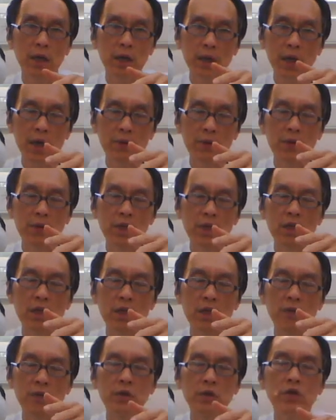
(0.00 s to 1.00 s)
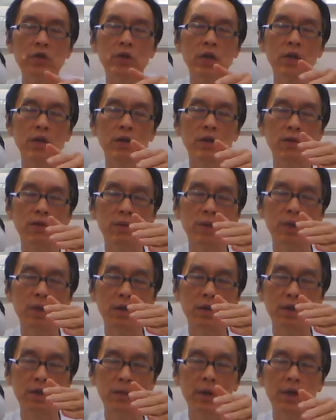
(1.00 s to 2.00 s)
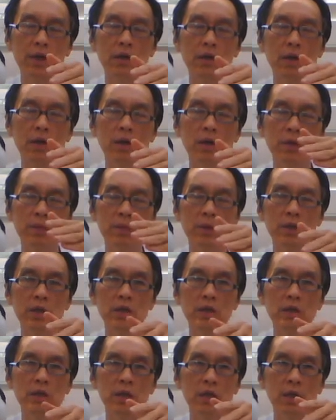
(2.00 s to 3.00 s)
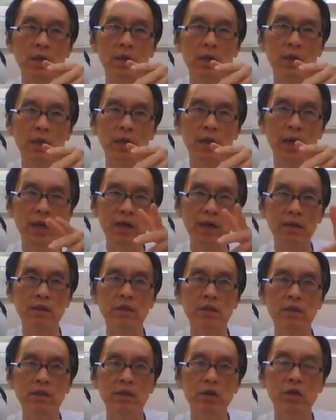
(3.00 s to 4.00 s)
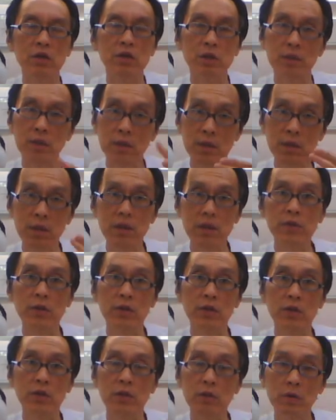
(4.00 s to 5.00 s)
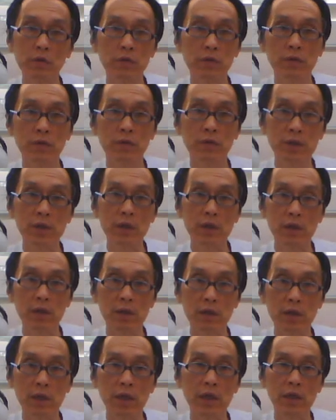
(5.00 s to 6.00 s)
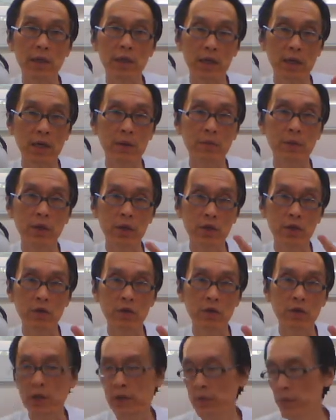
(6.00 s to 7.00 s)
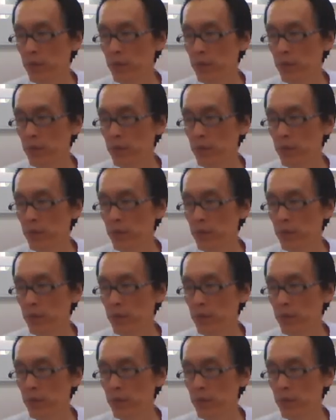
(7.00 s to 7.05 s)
every individual and depend on everybody's health situation is different. So don't force it. Okay, let it come naturally.